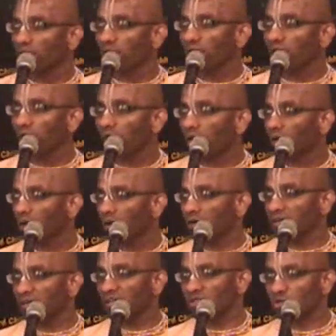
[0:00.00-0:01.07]
uh,
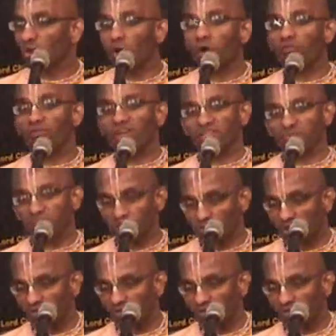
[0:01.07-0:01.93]
take stock of our spiritual